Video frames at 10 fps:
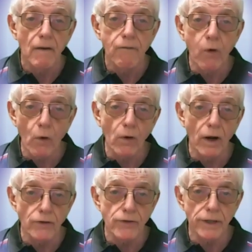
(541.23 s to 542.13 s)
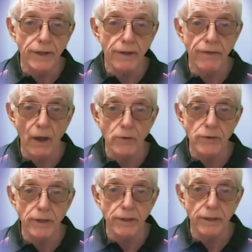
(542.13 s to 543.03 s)

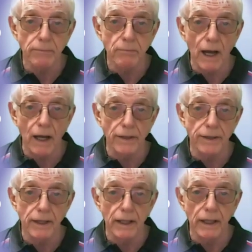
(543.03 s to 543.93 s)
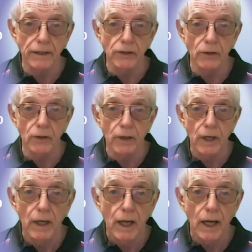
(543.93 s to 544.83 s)
400,000 baht in your
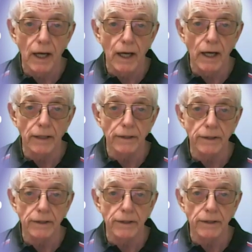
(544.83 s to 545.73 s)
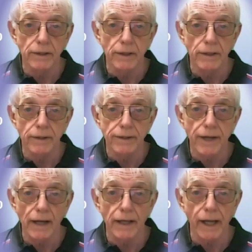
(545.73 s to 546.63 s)
Thai
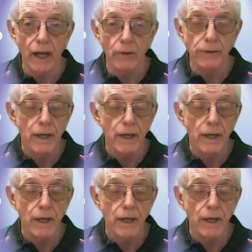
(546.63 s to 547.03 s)
account.